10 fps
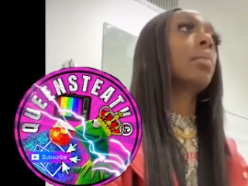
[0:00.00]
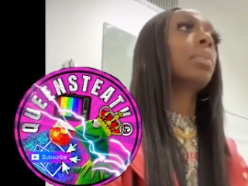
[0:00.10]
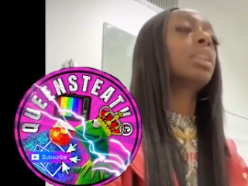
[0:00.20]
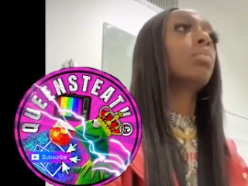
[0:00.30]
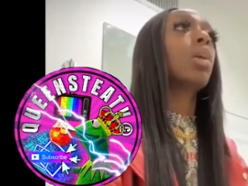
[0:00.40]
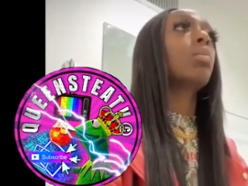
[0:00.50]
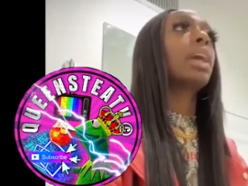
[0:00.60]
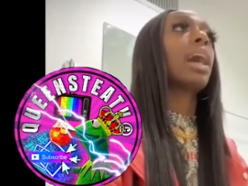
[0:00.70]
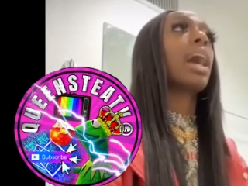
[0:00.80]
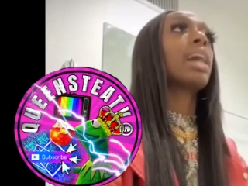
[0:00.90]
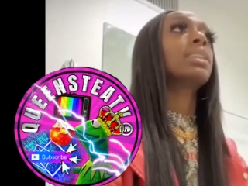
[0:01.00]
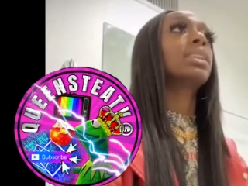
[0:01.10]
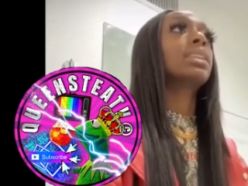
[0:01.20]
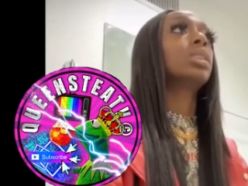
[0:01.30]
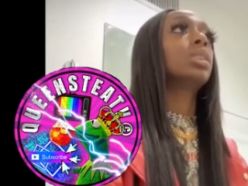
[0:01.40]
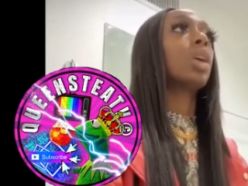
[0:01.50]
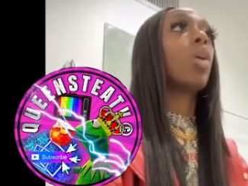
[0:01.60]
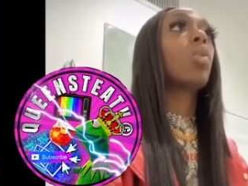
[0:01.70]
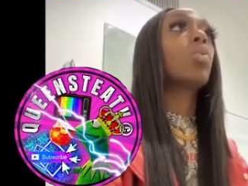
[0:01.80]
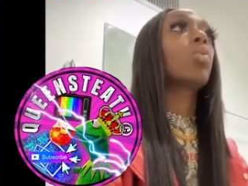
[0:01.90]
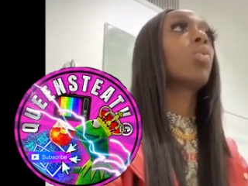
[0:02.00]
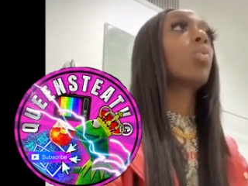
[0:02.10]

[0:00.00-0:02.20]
but the moment I just don't